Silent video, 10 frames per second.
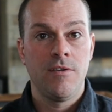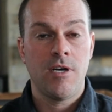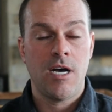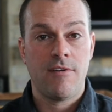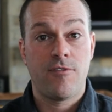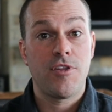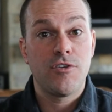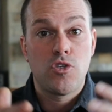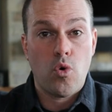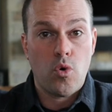for the
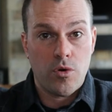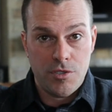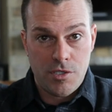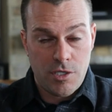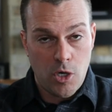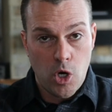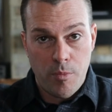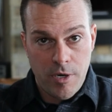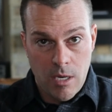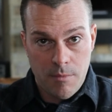doors to
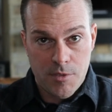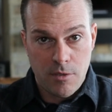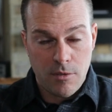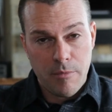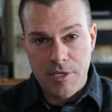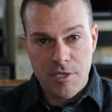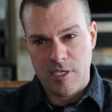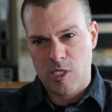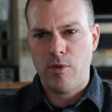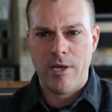open up. So let me just
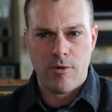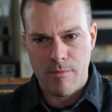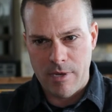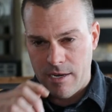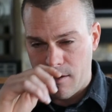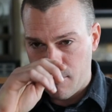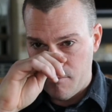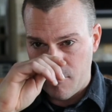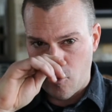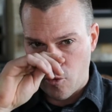explain what I mean here
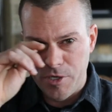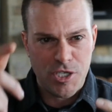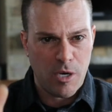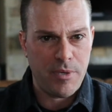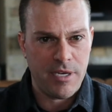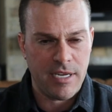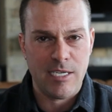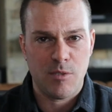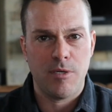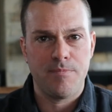before we jump in,
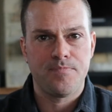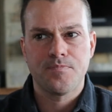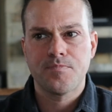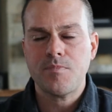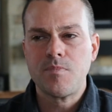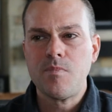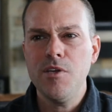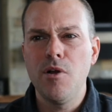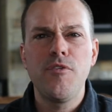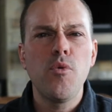guys. But
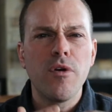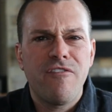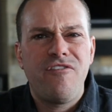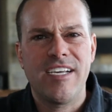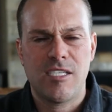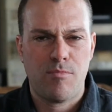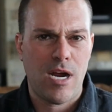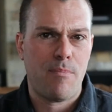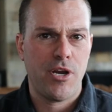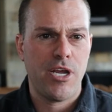if you want to fix a
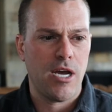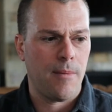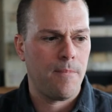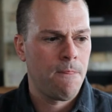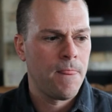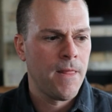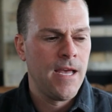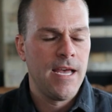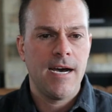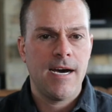property up
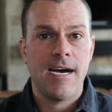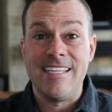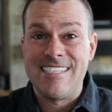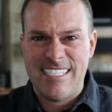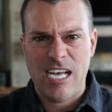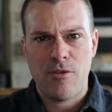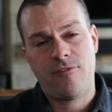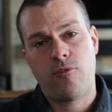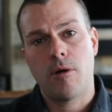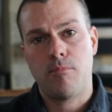and sell
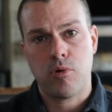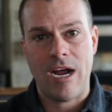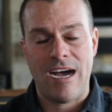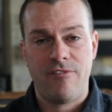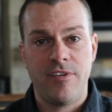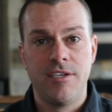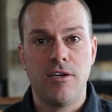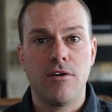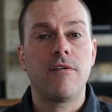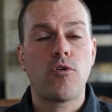it for a profit,
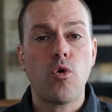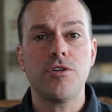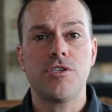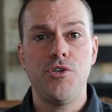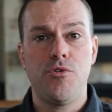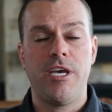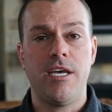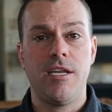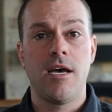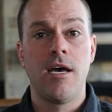of course you
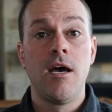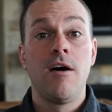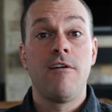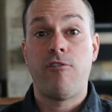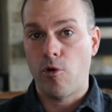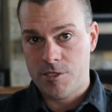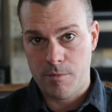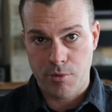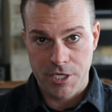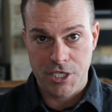can force
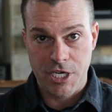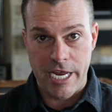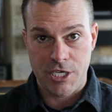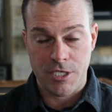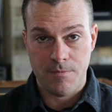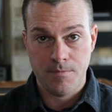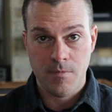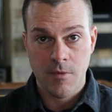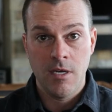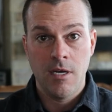appreciation
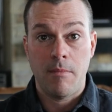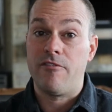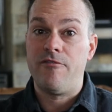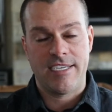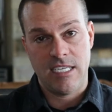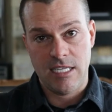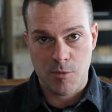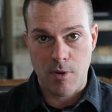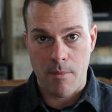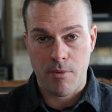by fixing this
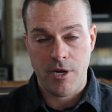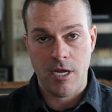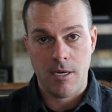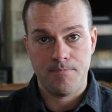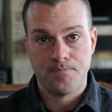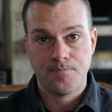property up.